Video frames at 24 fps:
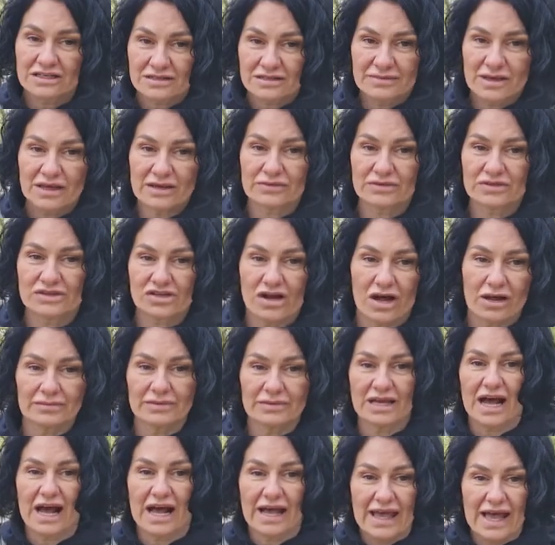To meet with
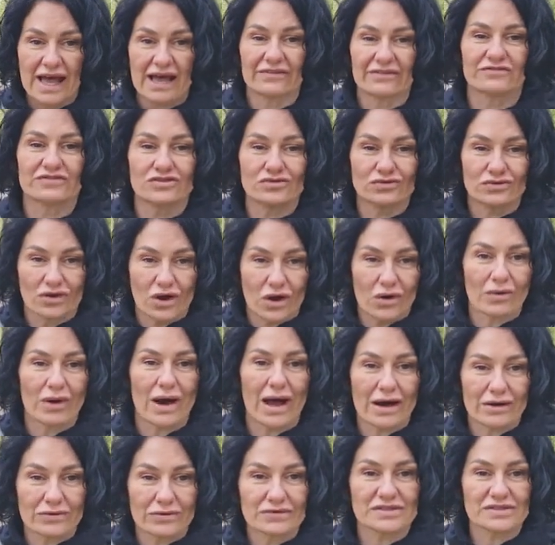Tommy, I have to go
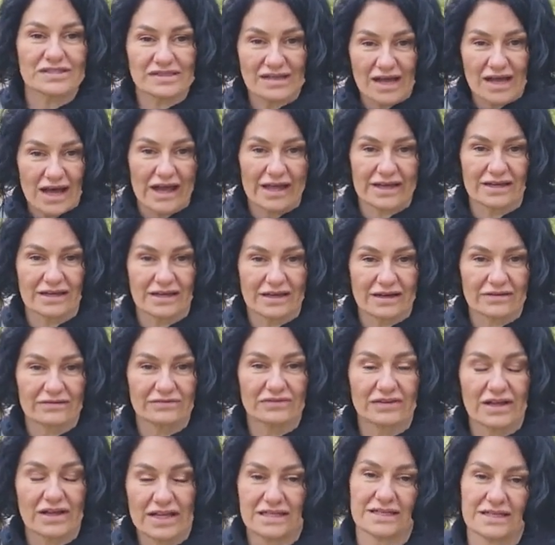outside
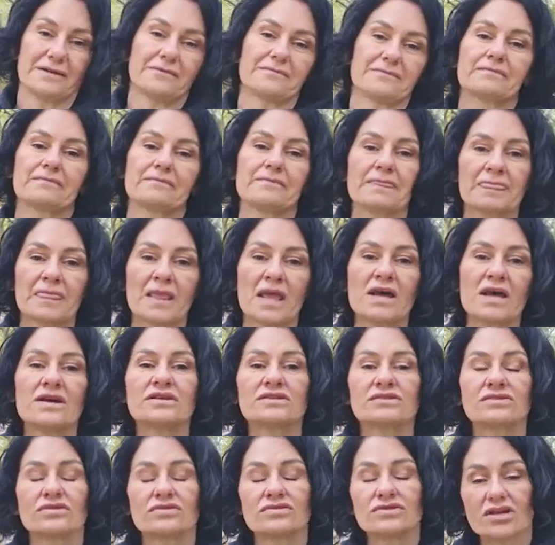of London.
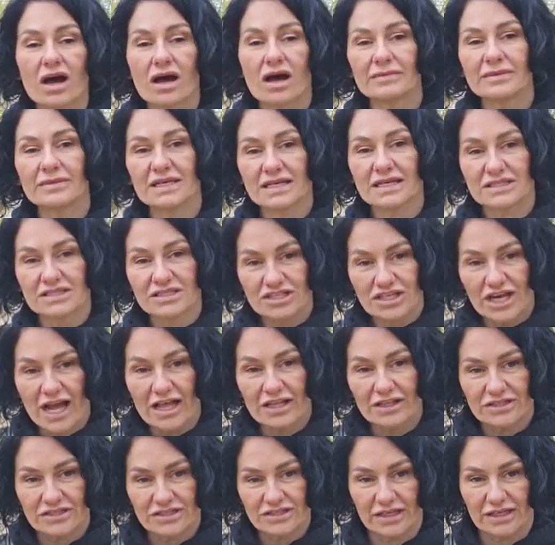So Tommy is
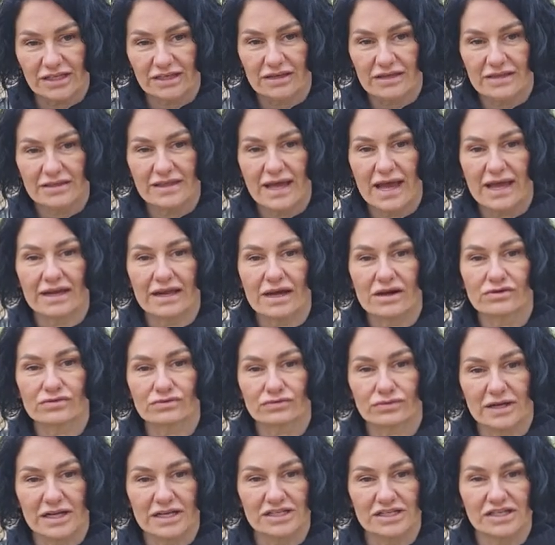challenging that
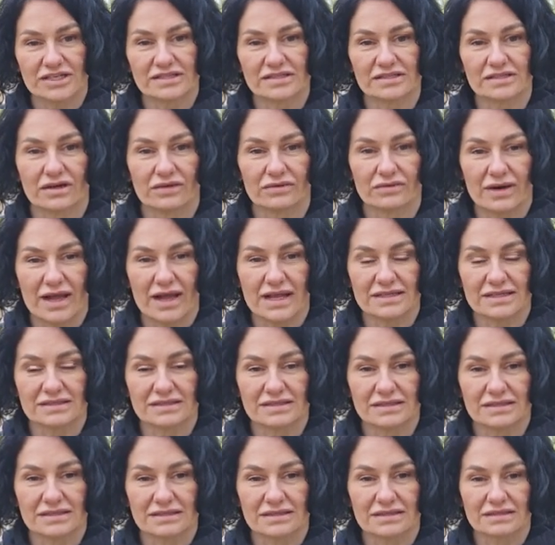outrageous
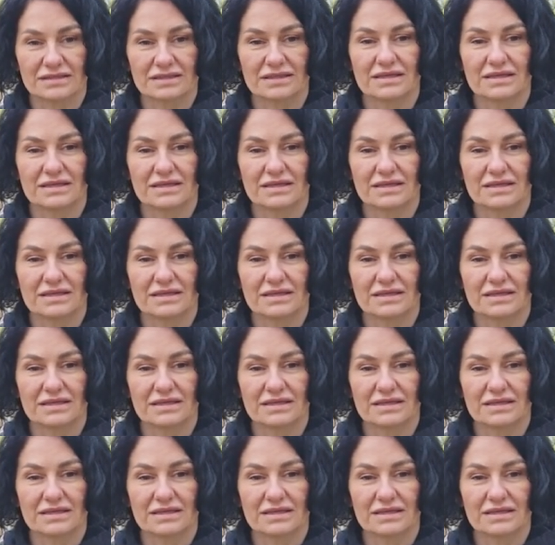arrest.